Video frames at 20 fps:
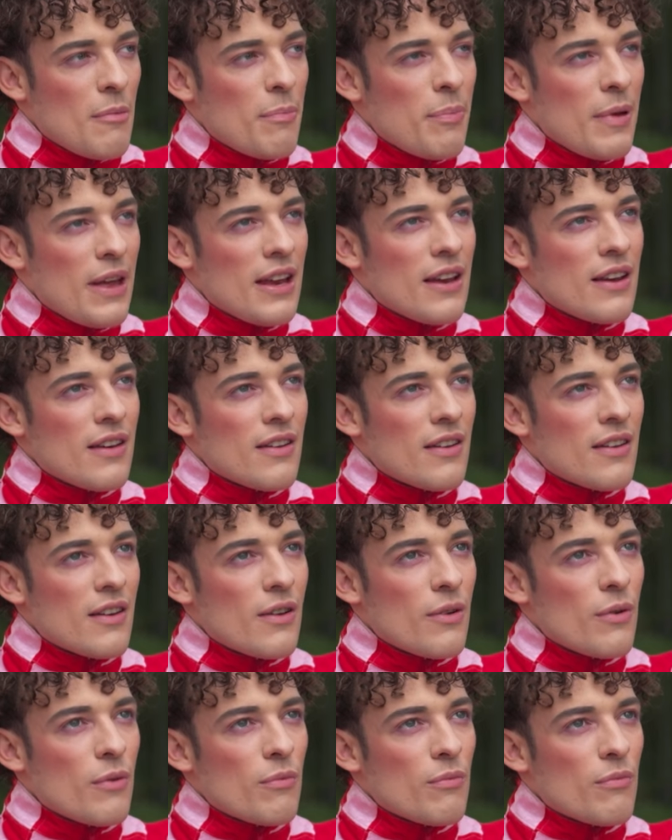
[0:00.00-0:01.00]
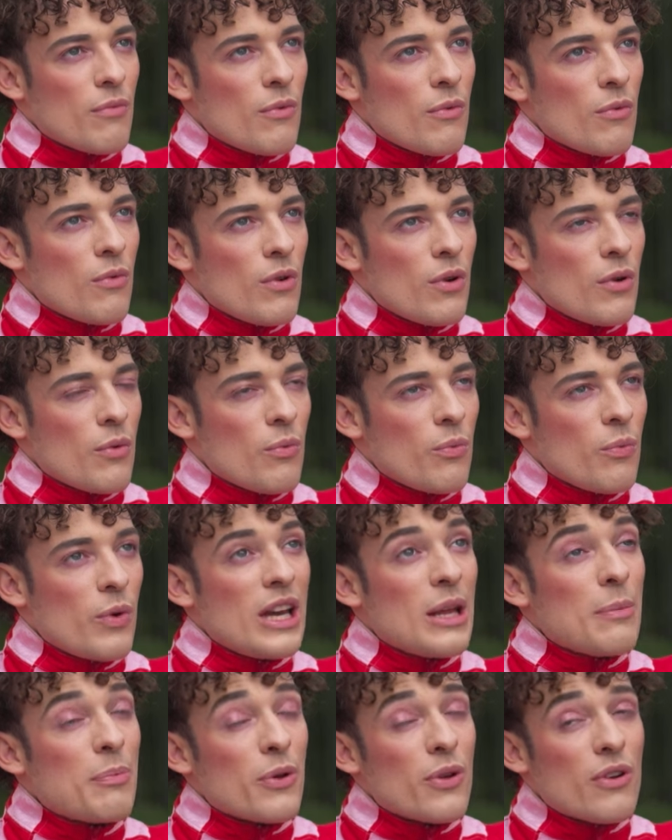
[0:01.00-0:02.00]
been
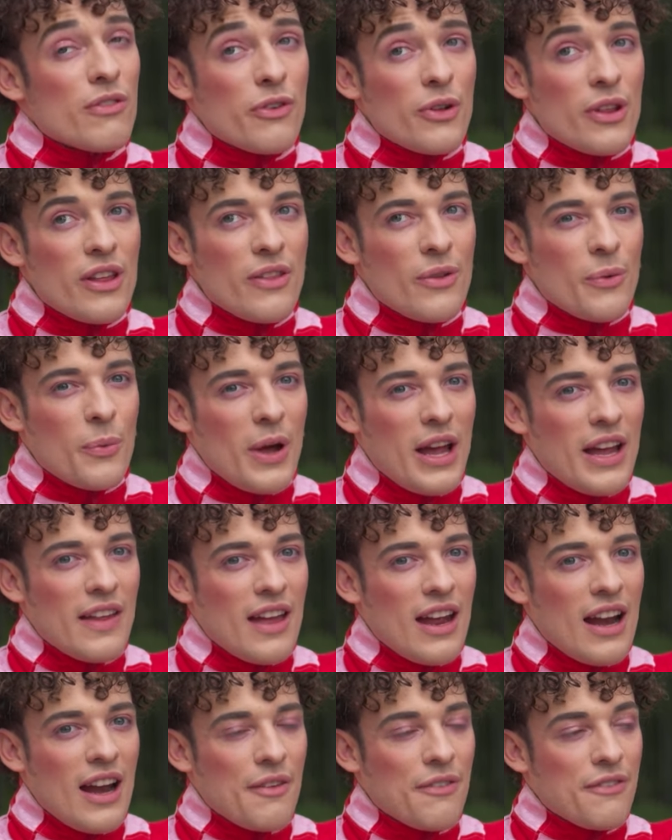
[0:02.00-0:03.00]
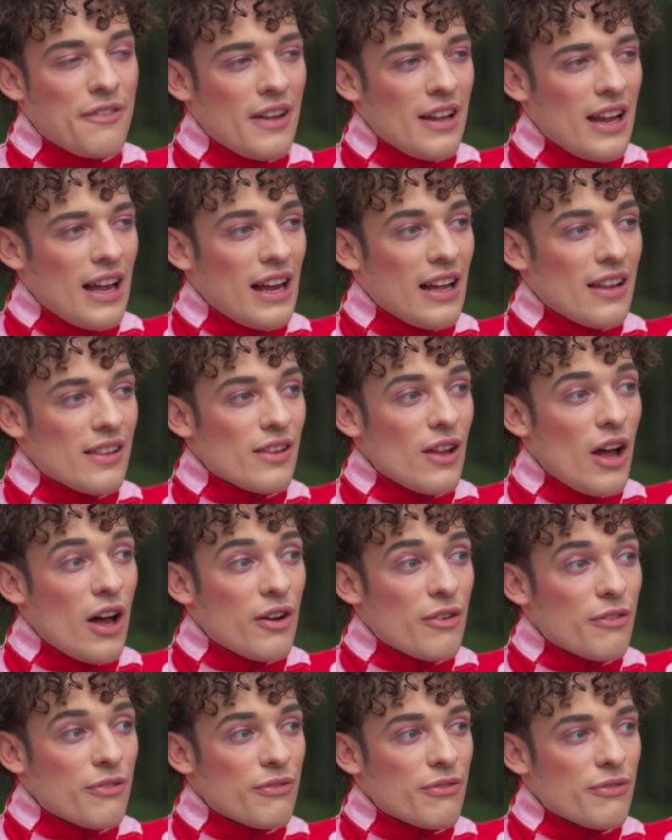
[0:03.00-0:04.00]
really beautiful in the way that I feel like a lot
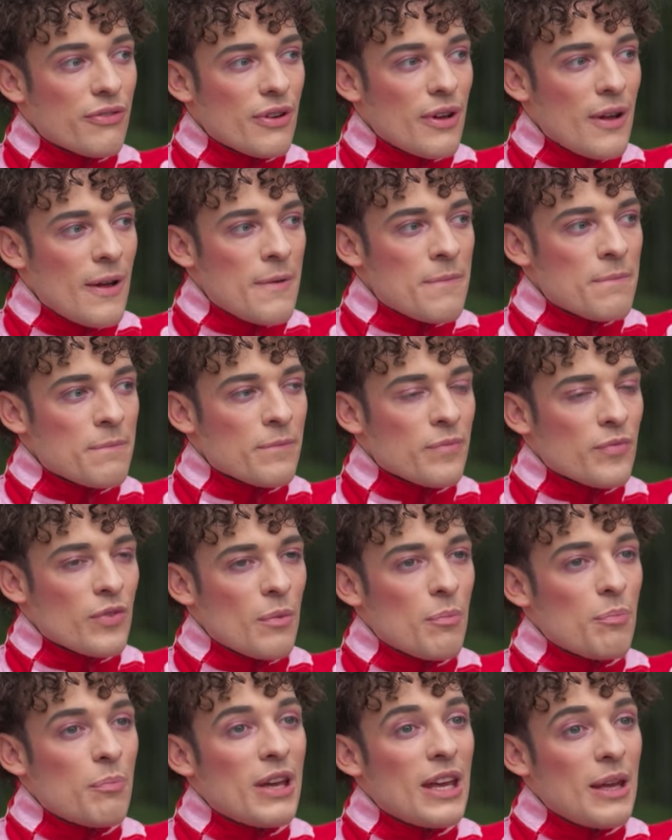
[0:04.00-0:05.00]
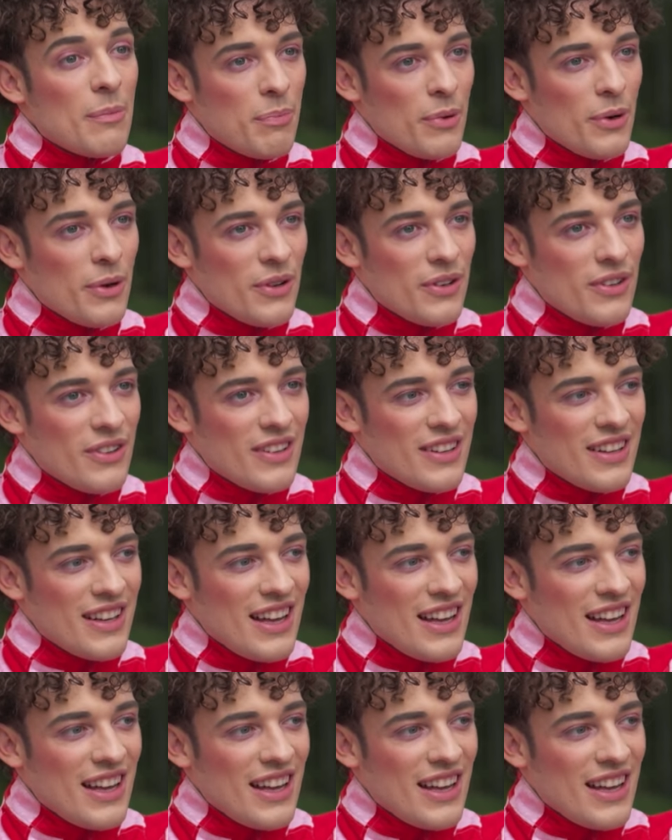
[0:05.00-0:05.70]
of people